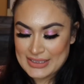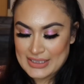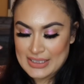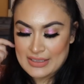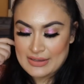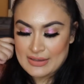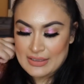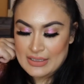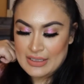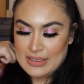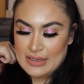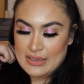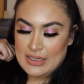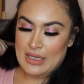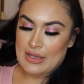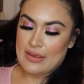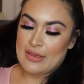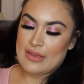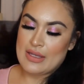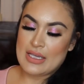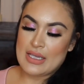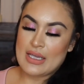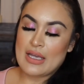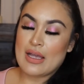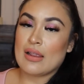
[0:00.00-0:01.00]
And then
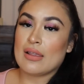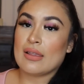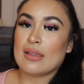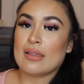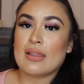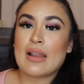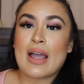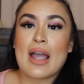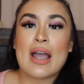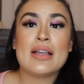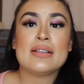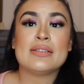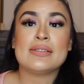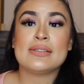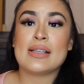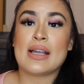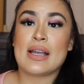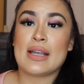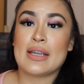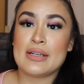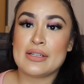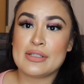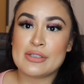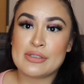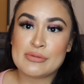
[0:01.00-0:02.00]
the last
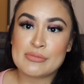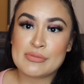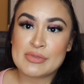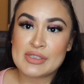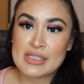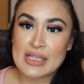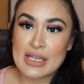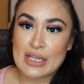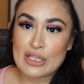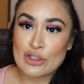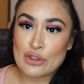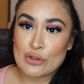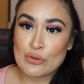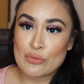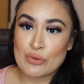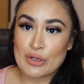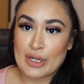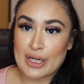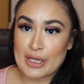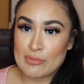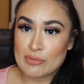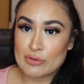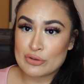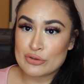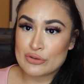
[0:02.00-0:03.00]
items that you were
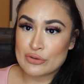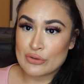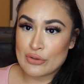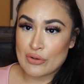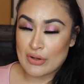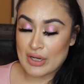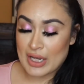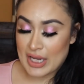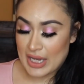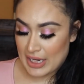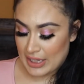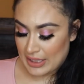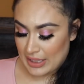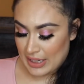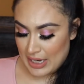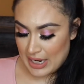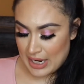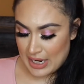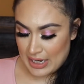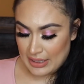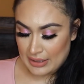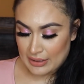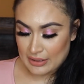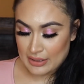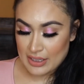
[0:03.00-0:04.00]
able to go ahead
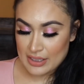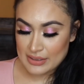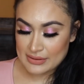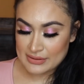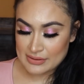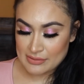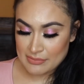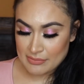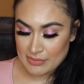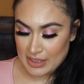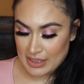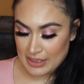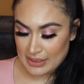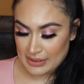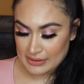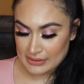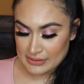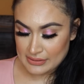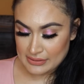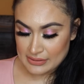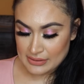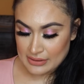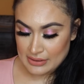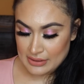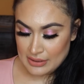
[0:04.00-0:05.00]
and
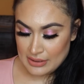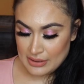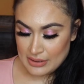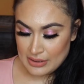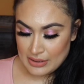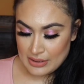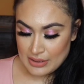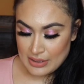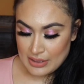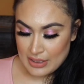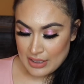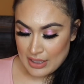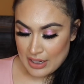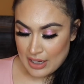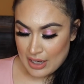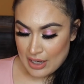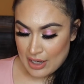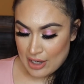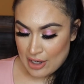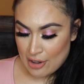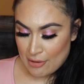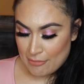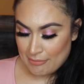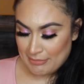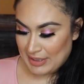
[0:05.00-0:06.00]
customize,
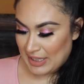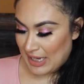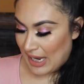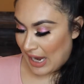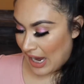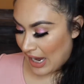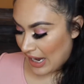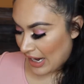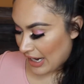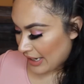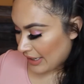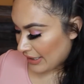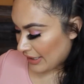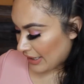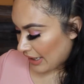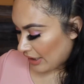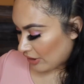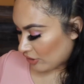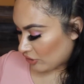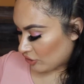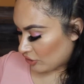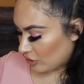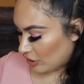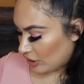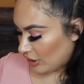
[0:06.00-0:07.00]
I
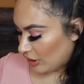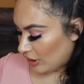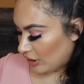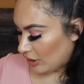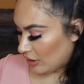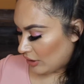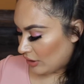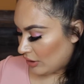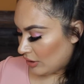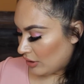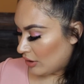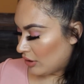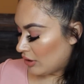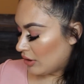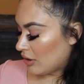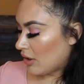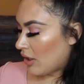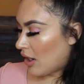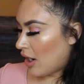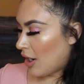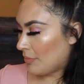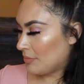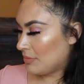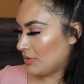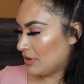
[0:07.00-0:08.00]
actually
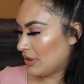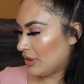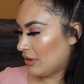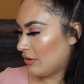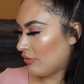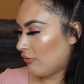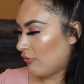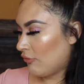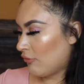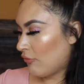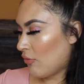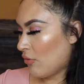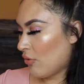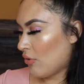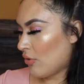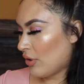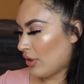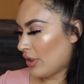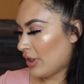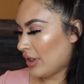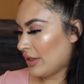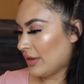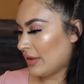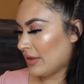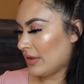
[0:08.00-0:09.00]
opted
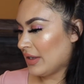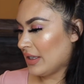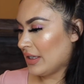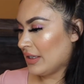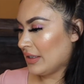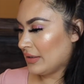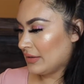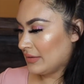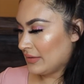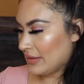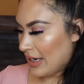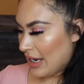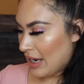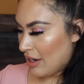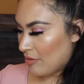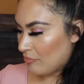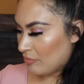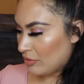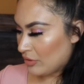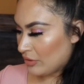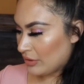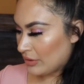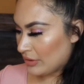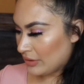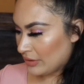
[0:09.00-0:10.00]
for these
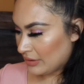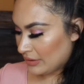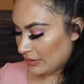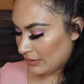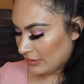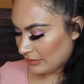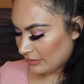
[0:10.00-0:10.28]
amber